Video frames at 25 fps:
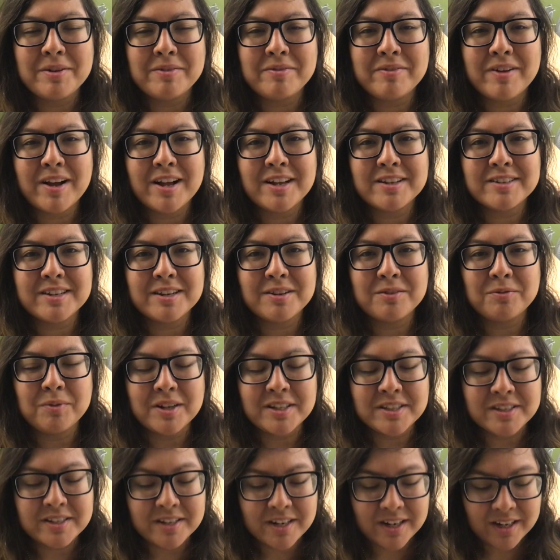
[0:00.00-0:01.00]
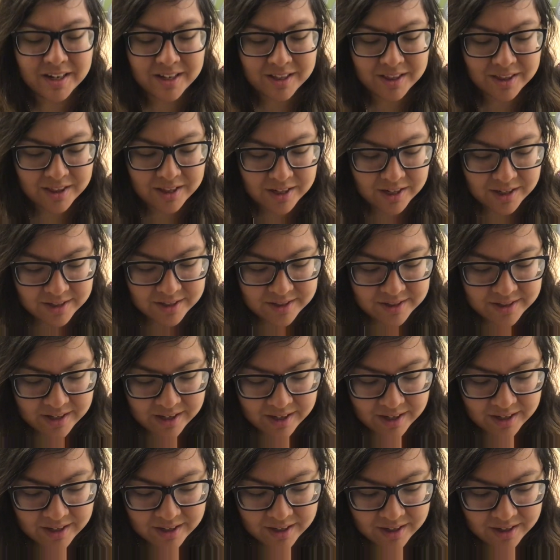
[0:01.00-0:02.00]
fasting Wednesday and
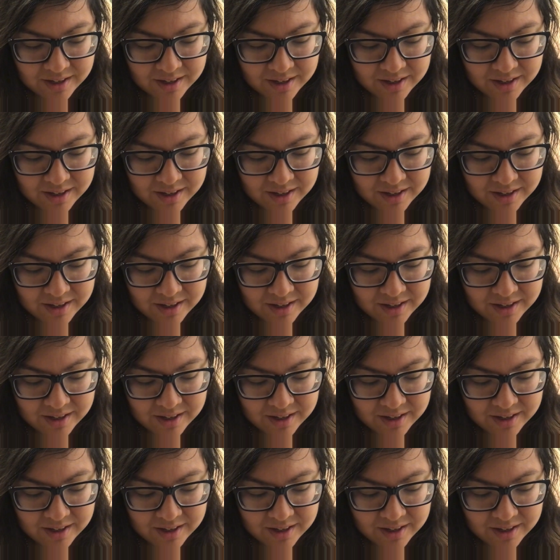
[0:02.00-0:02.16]
Thursday.